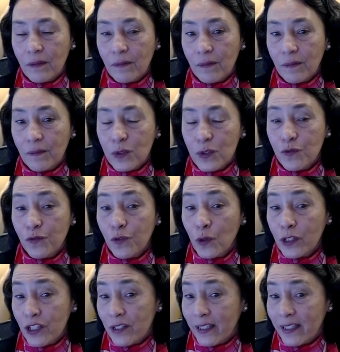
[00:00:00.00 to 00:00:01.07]
was
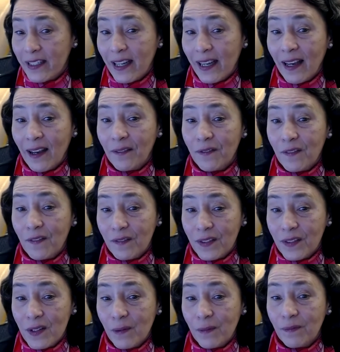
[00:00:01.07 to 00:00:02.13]
fortunate to have
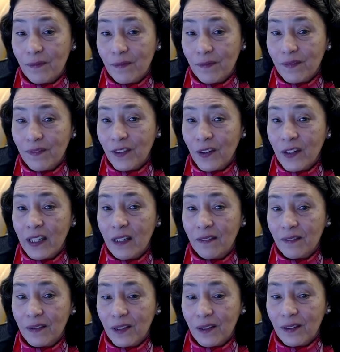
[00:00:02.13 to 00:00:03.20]
some very
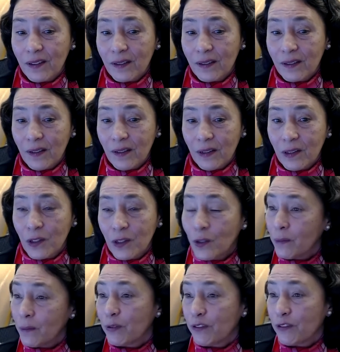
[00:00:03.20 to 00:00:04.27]

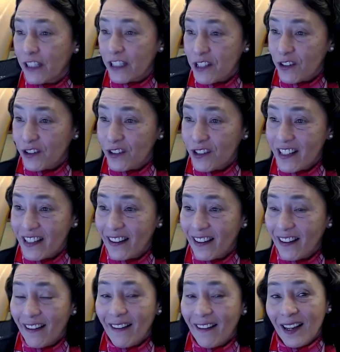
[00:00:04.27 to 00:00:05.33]
good professors
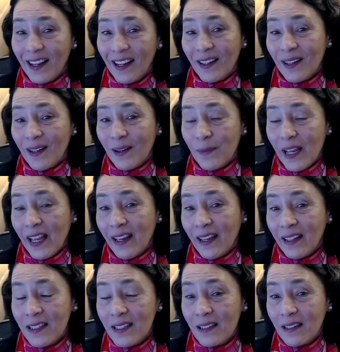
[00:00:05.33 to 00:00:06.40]
Mm-hmm. Um,
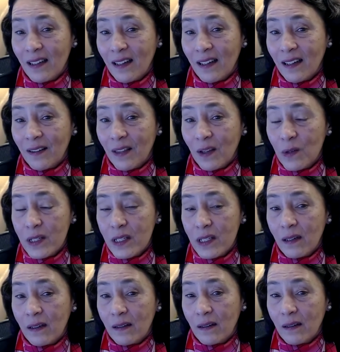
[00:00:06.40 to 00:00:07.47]
and uh, there was
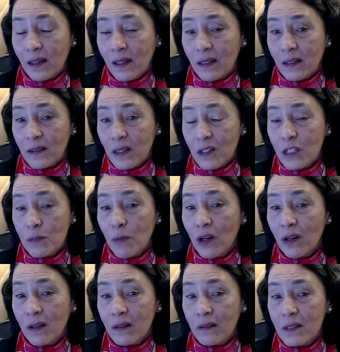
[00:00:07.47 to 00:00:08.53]
a, a, a,
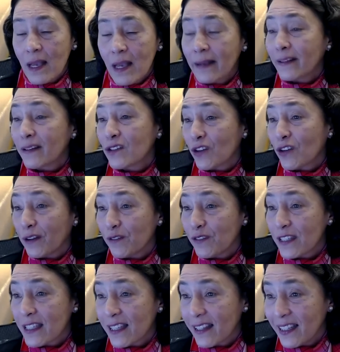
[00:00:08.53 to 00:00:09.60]
small cyclotron
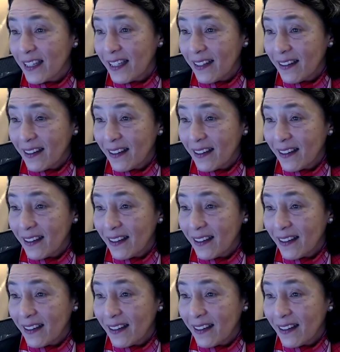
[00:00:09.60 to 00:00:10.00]
facility.